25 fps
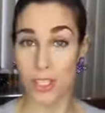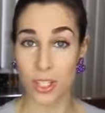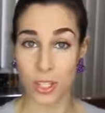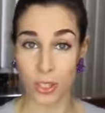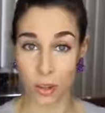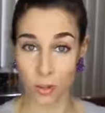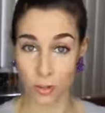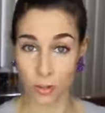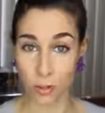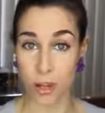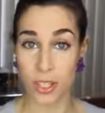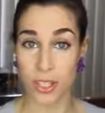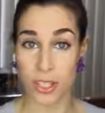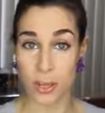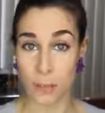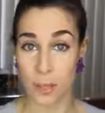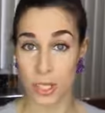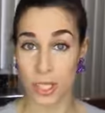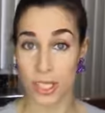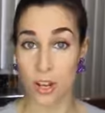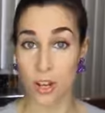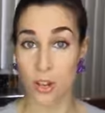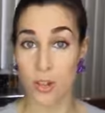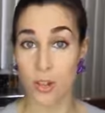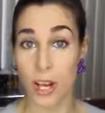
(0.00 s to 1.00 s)
so of course I'm
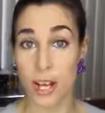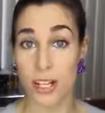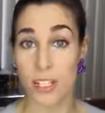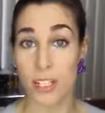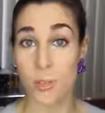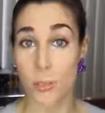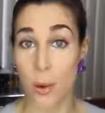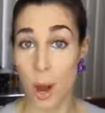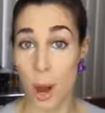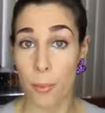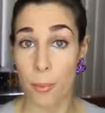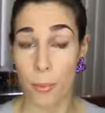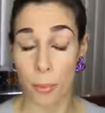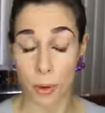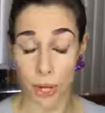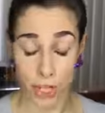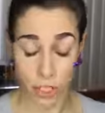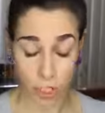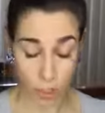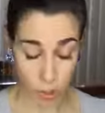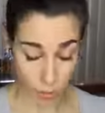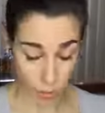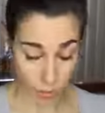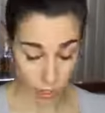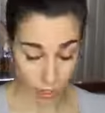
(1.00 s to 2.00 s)
going to tell you guys the proper way to
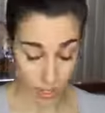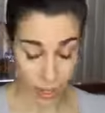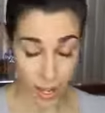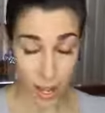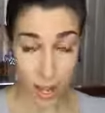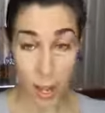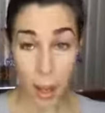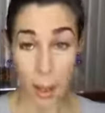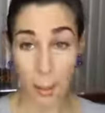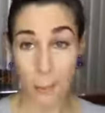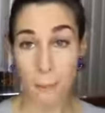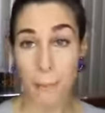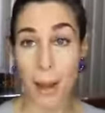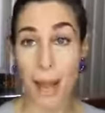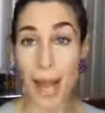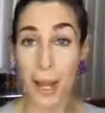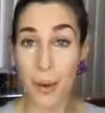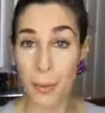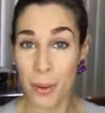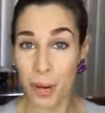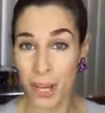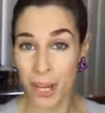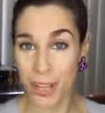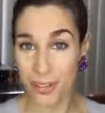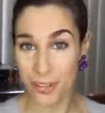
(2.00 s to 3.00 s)
do it. My
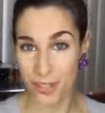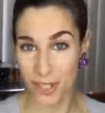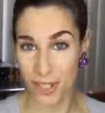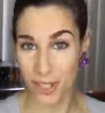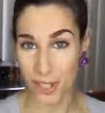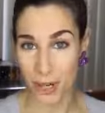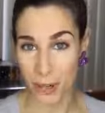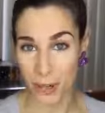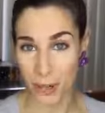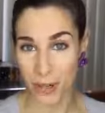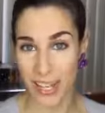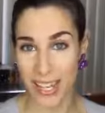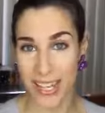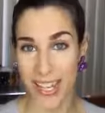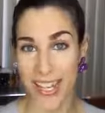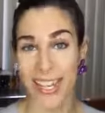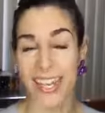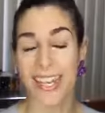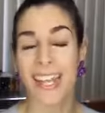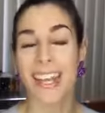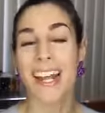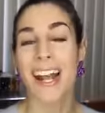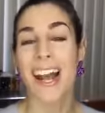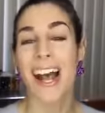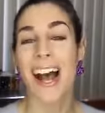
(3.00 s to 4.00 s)
way of doing
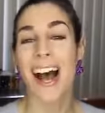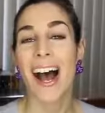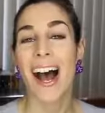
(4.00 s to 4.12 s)
it,